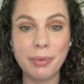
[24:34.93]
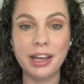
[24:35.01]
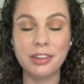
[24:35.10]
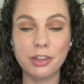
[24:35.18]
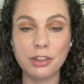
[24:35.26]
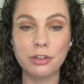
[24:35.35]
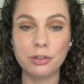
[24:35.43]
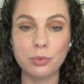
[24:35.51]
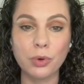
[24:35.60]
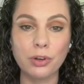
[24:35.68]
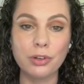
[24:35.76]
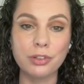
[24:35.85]
by the
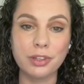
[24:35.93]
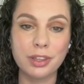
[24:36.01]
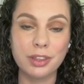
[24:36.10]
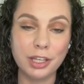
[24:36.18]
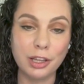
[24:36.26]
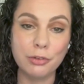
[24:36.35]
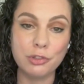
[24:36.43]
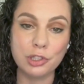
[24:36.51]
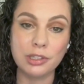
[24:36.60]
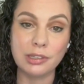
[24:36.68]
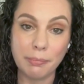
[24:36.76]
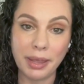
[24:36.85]
third world
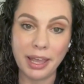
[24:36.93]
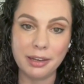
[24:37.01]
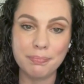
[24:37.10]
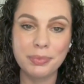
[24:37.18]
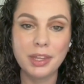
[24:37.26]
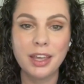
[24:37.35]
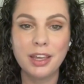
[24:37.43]
theologian men.